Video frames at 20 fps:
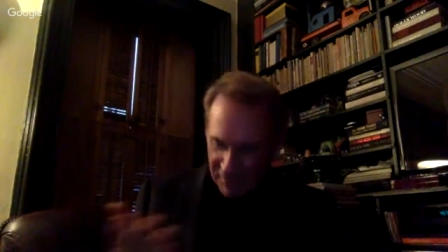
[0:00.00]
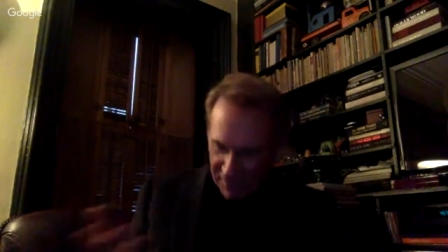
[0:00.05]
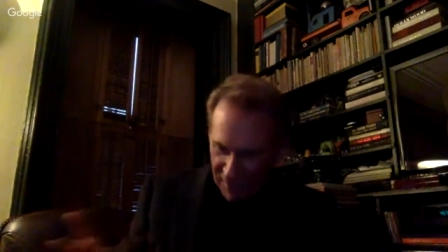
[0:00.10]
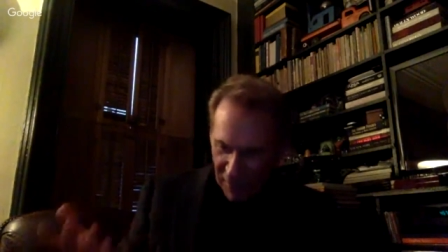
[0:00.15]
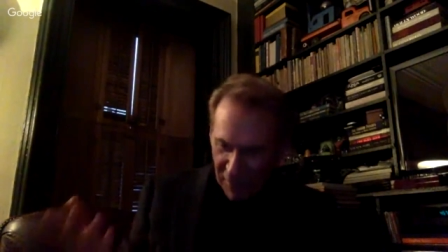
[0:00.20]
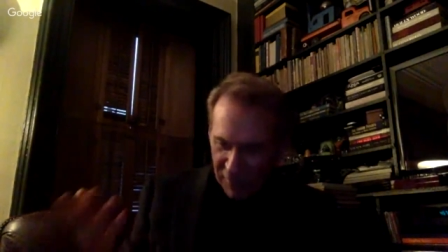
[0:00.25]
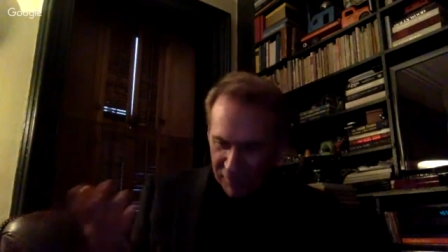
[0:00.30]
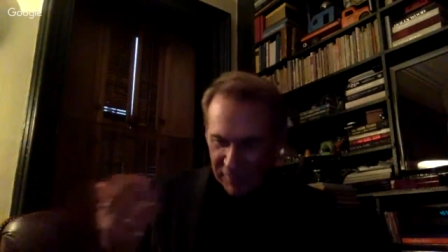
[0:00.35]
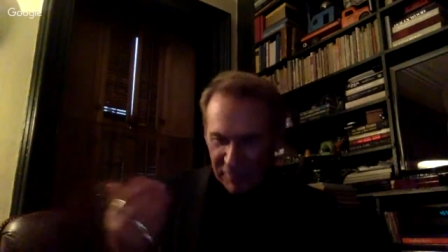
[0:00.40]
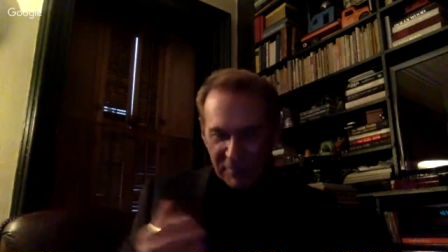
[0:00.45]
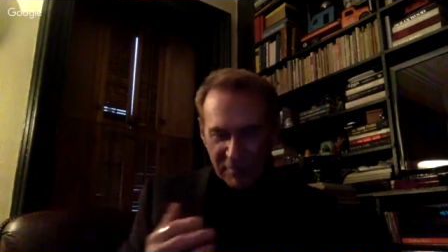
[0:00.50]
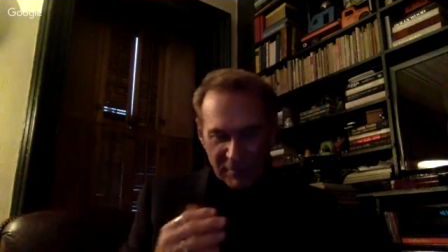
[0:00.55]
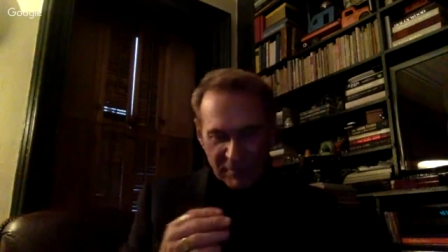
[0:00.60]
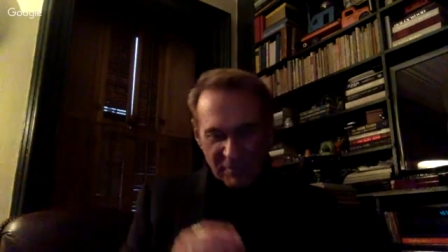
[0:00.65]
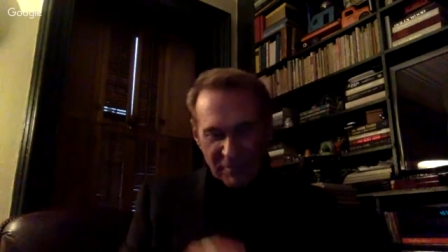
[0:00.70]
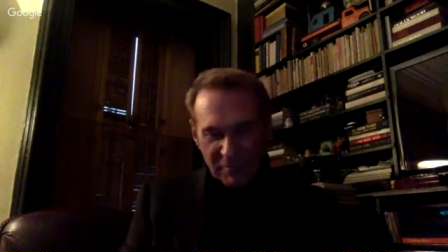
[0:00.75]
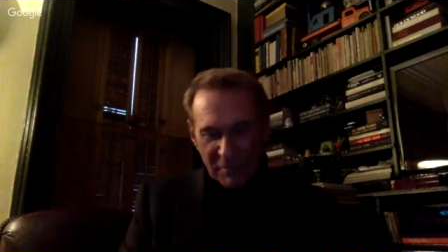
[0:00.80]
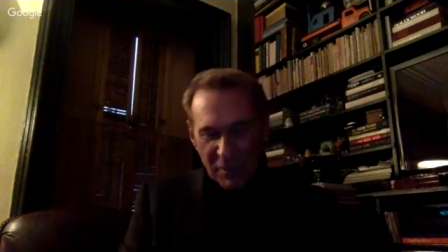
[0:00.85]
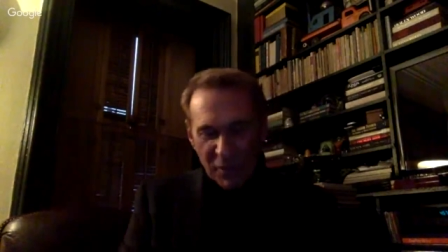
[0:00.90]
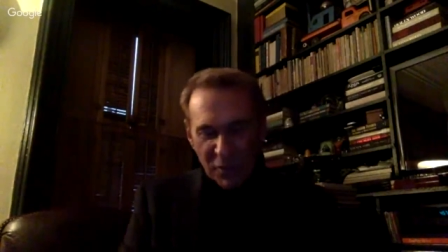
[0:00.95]
though
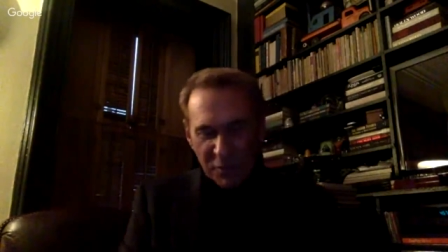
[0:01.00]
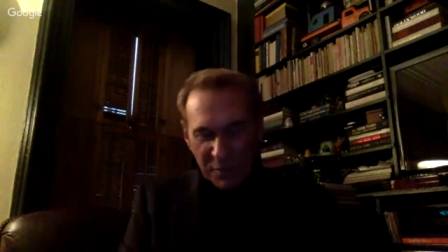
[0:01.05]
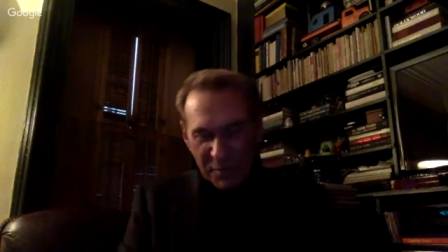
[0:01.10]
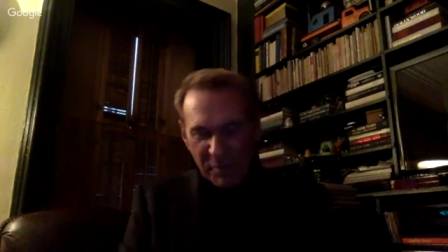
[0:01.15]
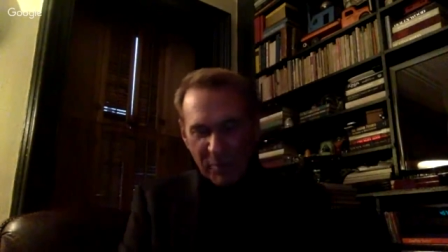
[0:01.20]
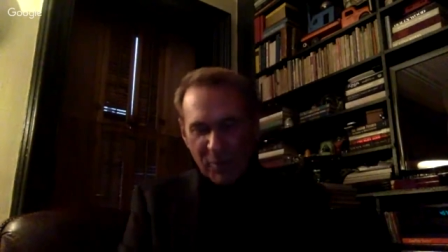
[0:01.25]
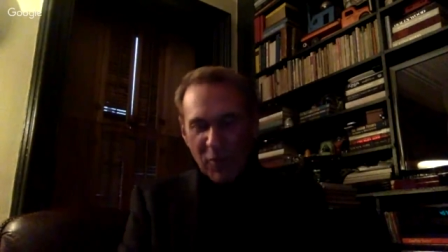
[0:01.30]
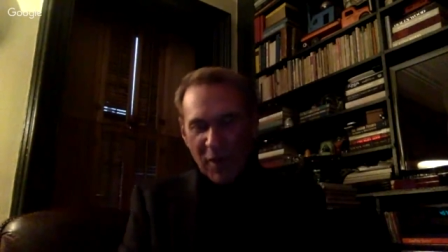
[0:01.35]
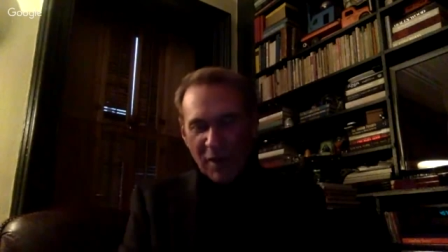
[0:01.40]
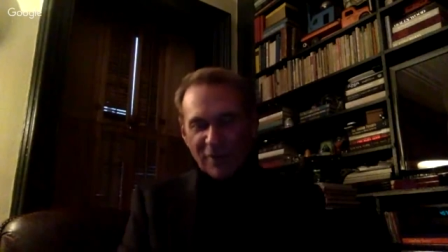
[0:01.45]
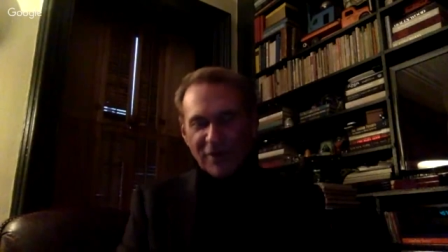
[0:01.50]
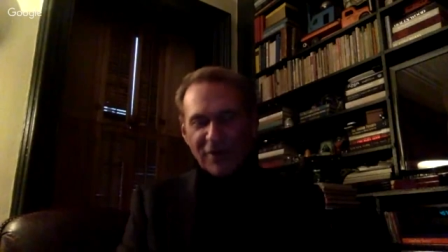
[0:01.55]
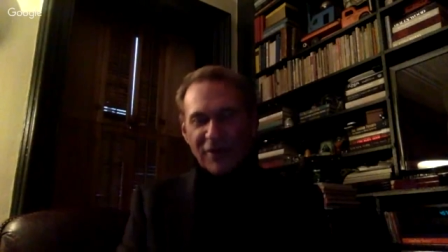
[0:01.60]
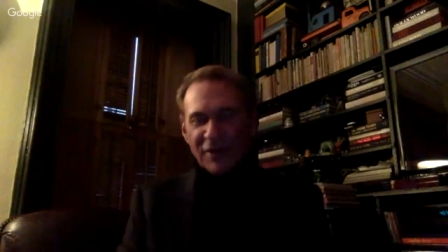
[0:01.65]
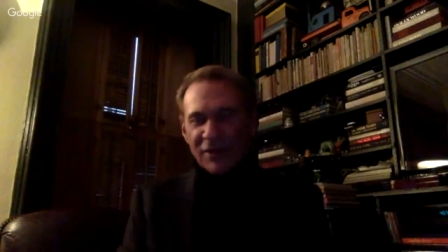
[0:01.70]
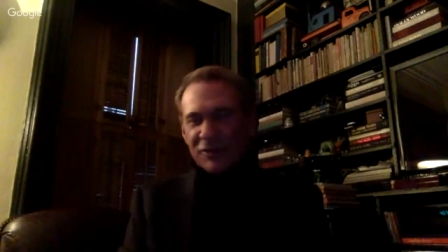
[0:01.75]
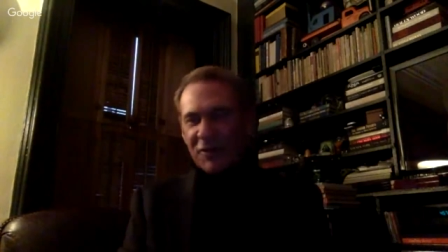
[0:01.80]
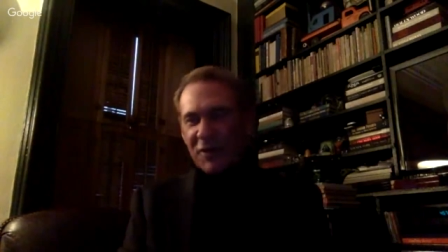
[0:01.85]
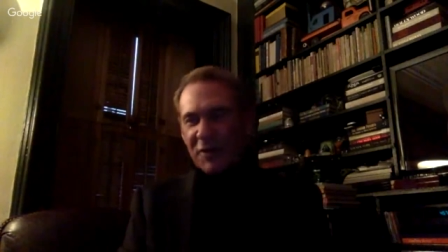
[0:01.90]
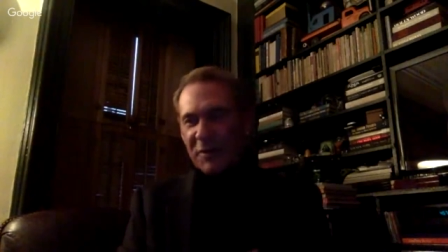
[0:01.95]
most people watching
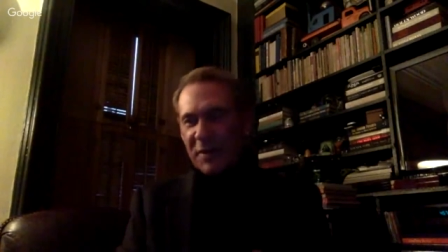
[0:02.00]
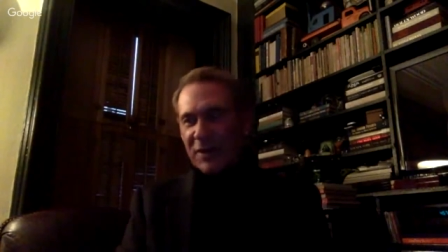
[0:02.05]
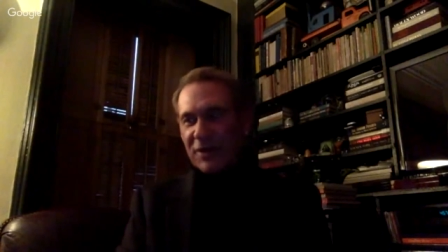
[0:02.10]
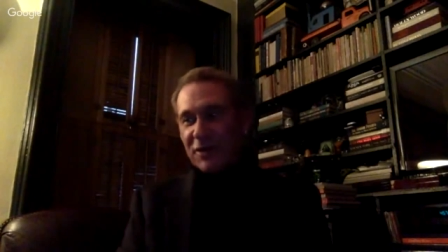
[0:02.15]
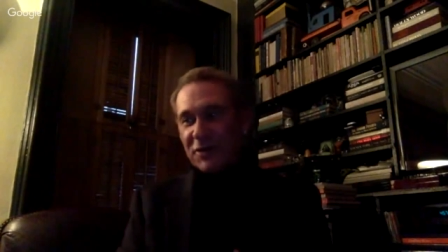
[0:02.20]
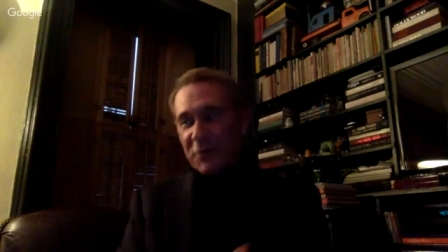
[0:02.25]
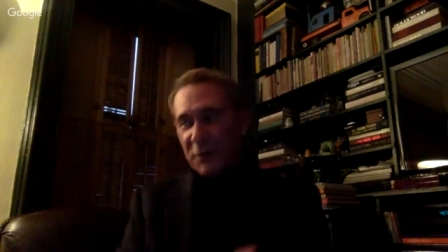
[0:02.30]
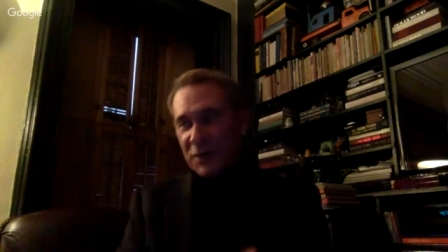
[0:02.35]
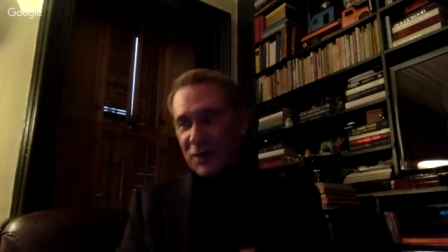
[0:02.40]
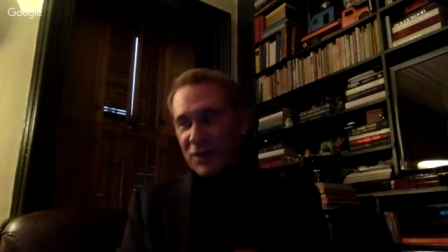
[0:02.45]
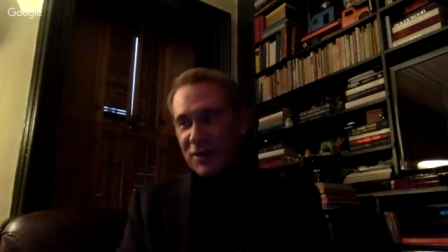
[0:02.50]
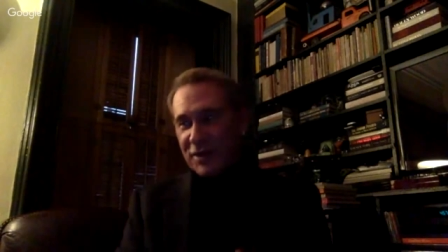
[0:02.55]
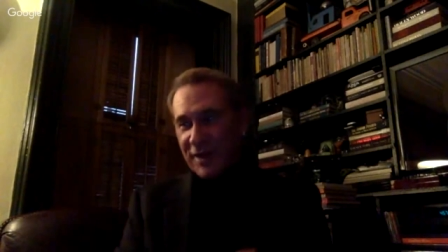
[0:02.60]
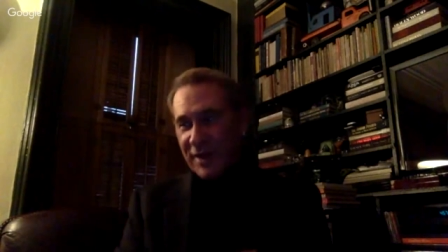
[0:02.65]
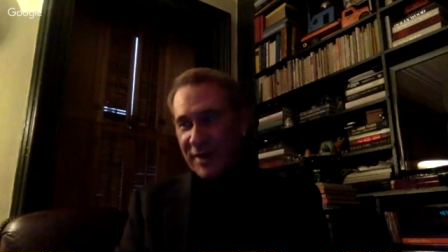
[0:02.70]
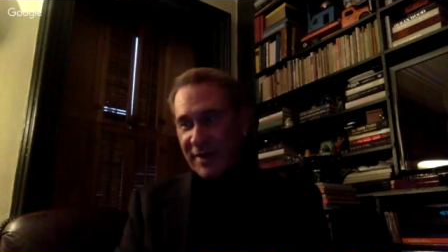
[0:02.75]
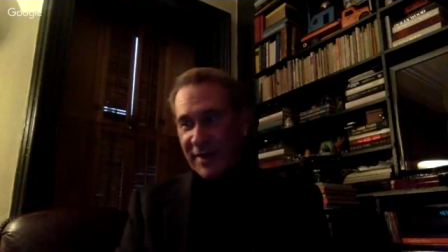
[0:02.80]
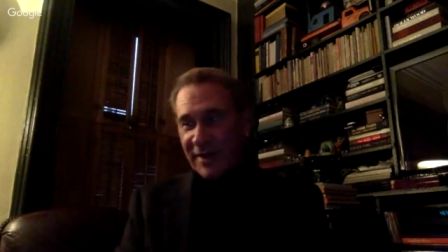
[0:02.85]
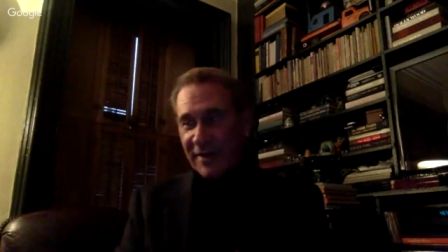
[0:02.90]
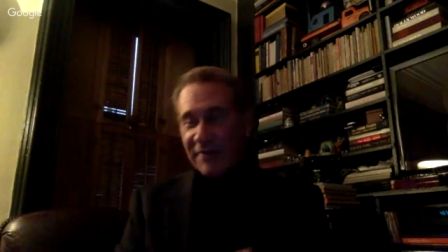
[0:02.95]
those runway shows wishes
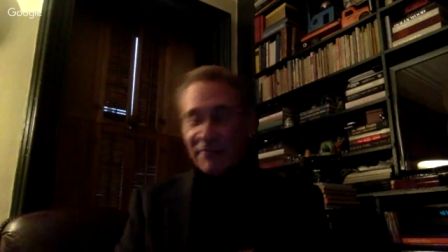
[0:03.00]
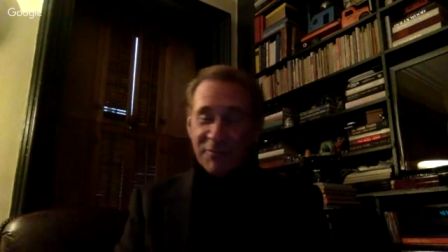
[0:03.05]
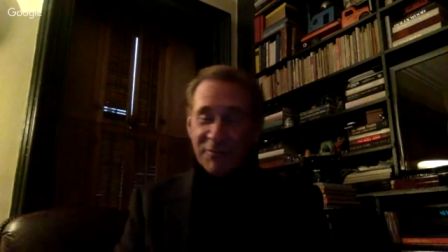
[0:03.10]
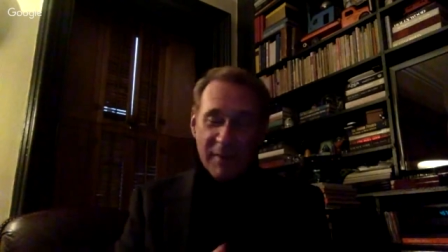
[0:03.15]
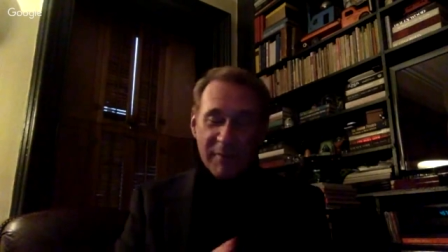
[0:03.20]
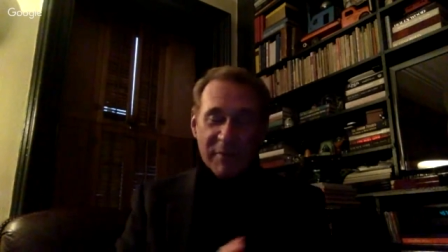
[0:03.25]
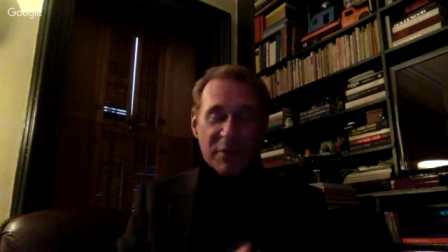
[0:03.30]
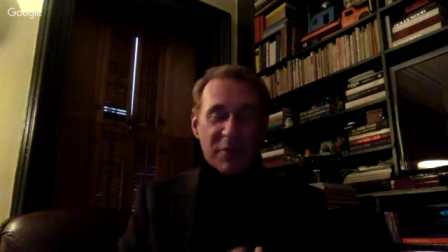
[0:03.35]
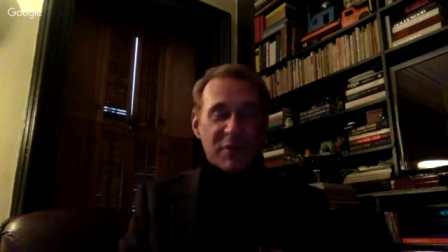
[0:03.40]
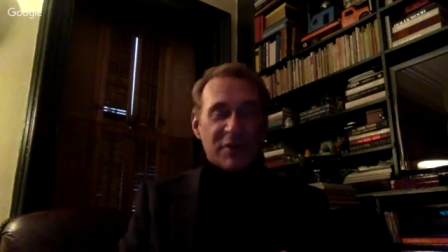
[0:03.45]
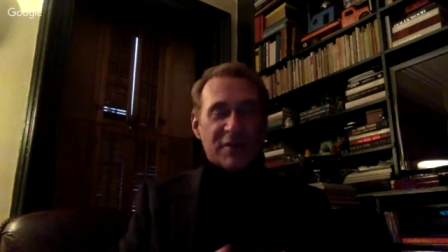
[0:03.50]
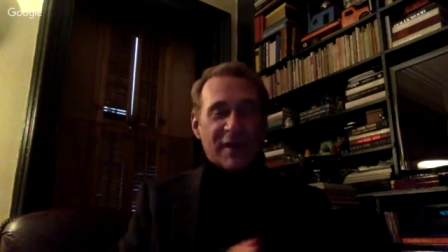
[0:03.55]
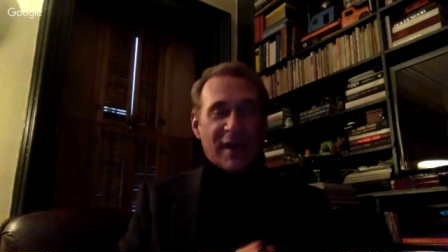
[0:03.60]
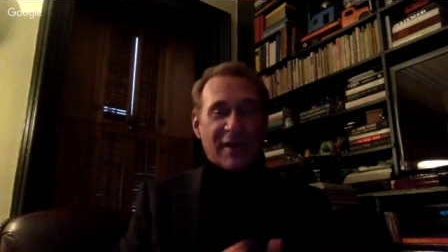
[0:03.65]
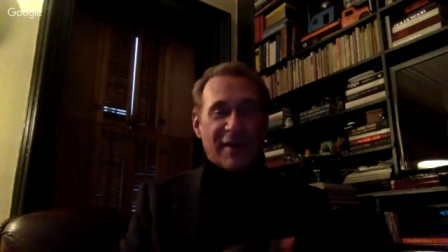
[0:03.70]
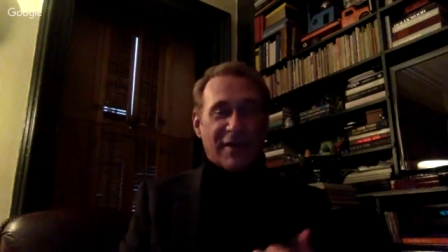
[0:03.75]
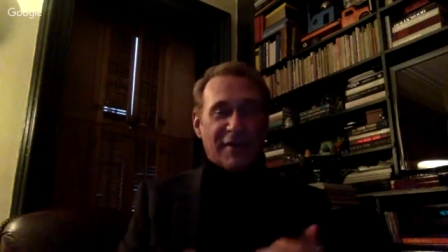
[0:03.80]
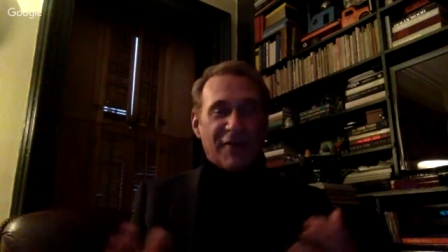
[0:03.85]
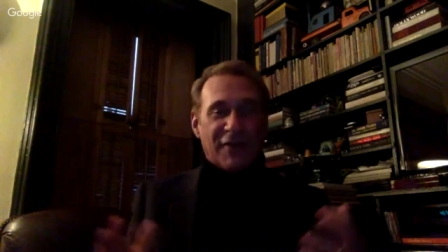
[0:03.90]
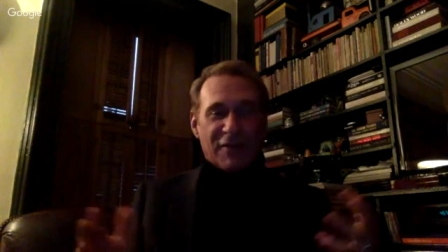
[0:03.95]
they did and probably wish they
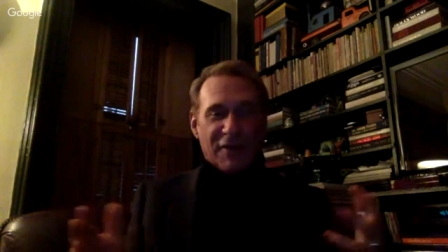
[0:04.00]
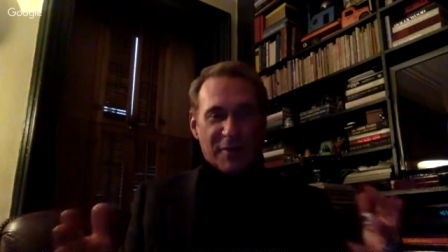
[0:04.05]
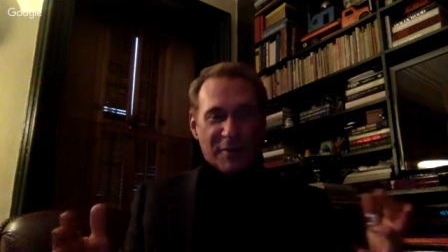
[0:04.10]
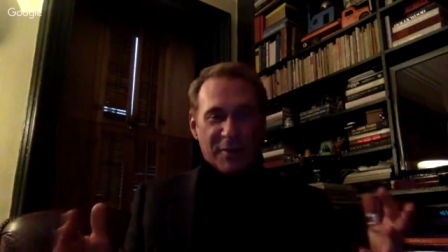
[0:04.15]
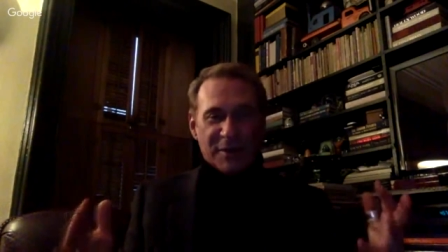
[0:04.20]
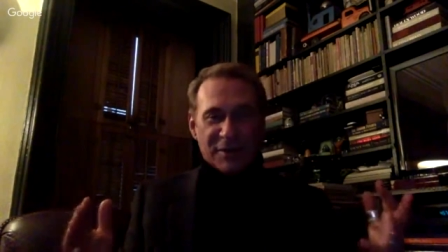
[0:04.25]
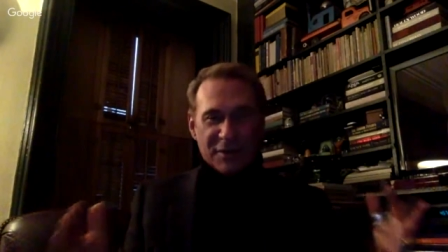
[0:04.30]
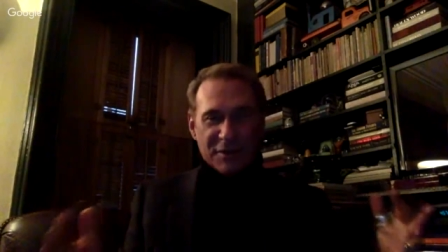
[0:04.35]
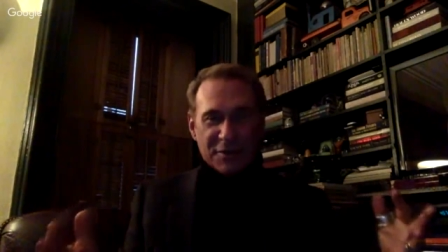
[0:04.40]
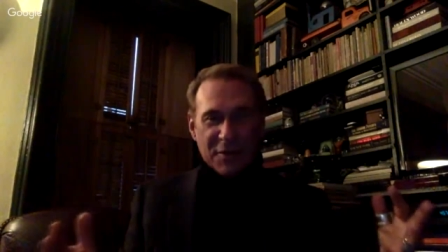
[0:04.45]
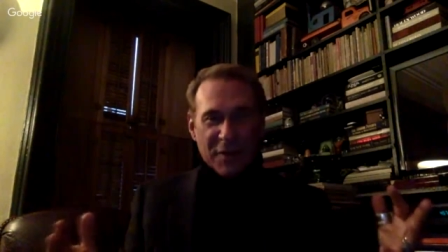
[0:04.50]
had their phone numbers as